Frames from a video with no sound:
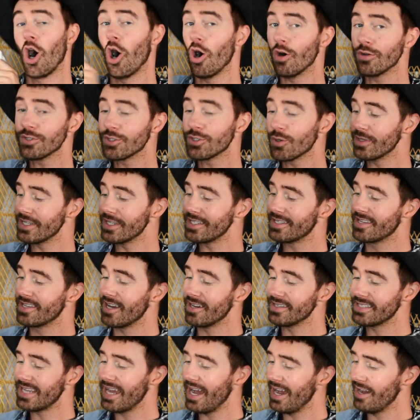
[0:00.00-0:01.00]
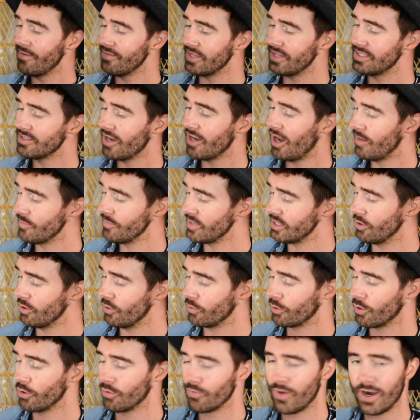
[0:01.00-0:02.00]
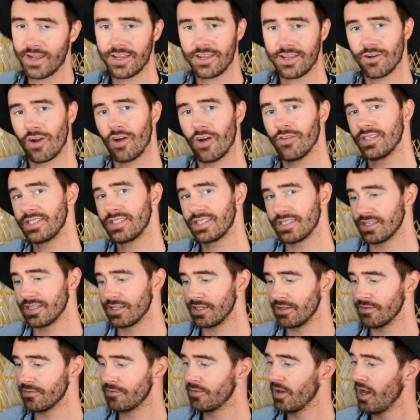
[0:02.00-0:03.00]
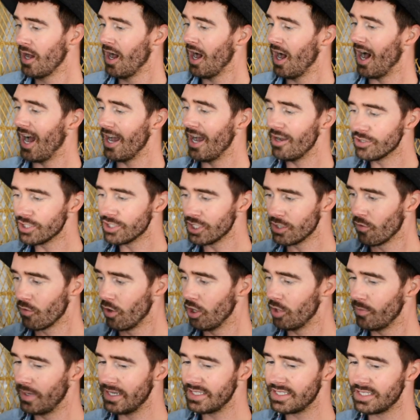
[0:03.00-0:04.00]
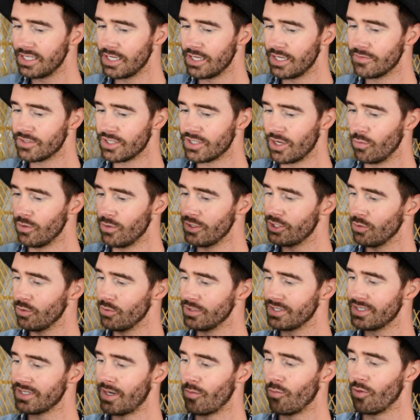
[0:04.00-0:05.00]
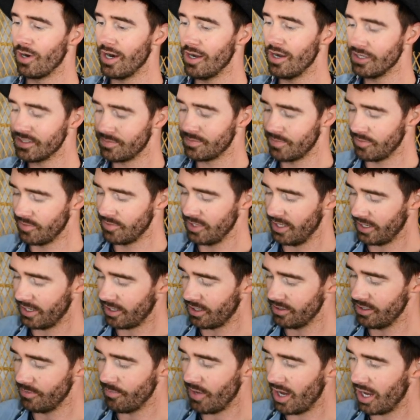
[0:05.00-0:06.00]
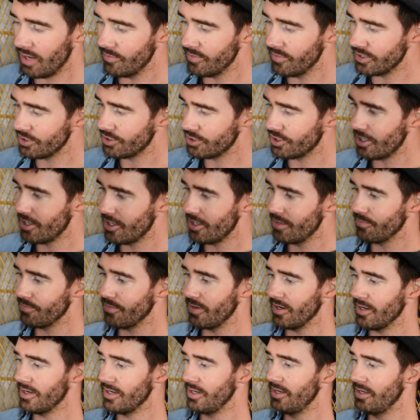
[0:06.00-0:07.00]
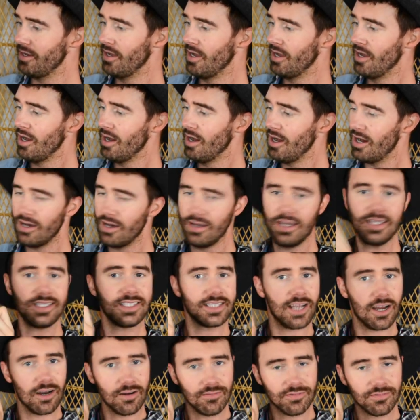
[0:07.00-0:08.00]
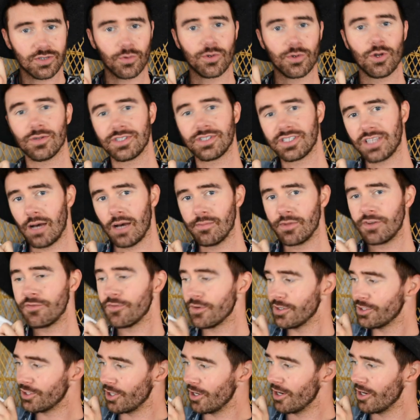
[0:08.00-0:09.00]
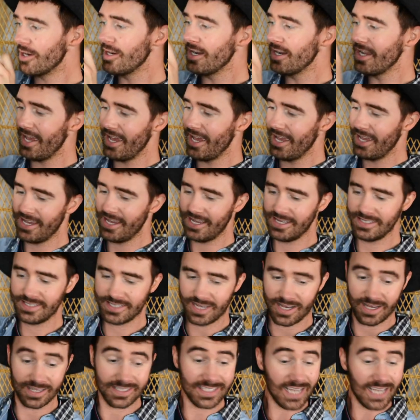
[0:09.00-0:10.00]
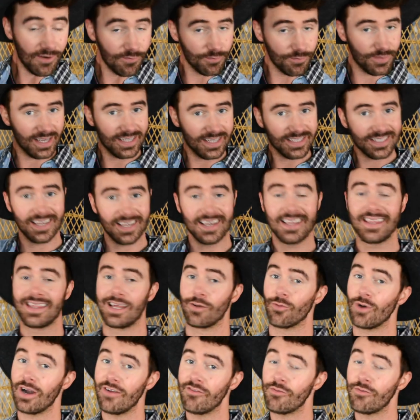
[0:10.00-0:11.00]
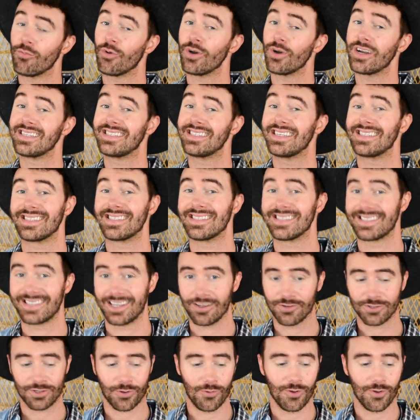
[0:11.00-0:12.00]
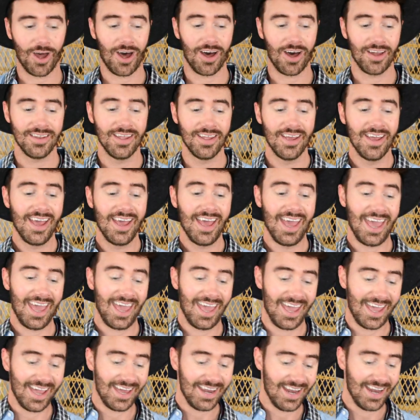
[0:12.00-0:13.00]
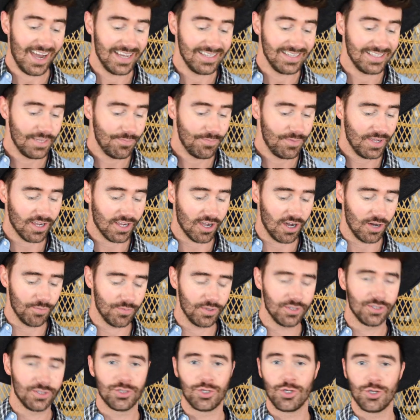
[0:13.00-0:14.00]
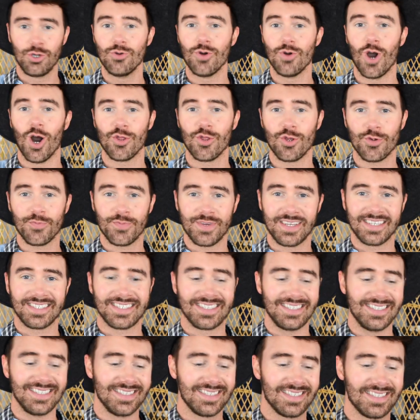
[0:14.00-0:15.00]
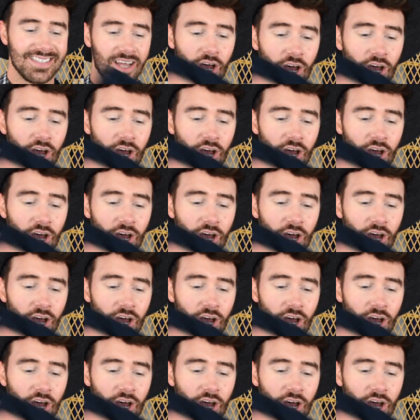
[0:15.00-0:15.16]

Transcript: Also, this does have the Tommy logo right here on the sleeve. I usually roll up my sleeve, so I wish it was somewhere else, maybe like on the bottom of the shirt, but uh, it's there, so we know it's Tommy for sure. And uh, aside from this, they were having pretty decent sales going on. And I did pick up two other pieces,